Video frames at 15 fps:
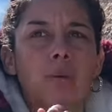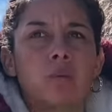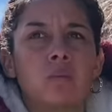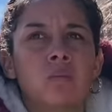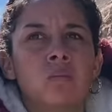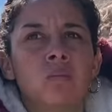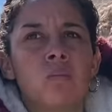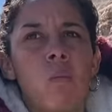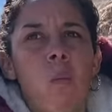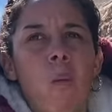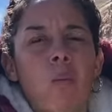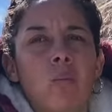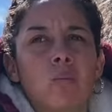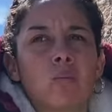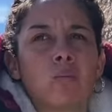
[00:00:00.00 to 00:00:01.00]
to
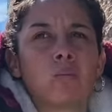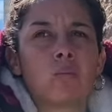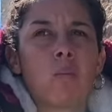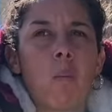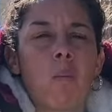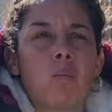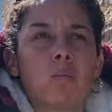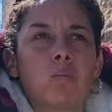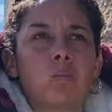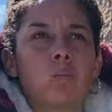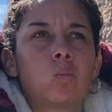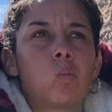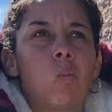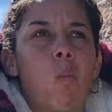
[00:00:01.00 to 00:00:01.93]
H? Like,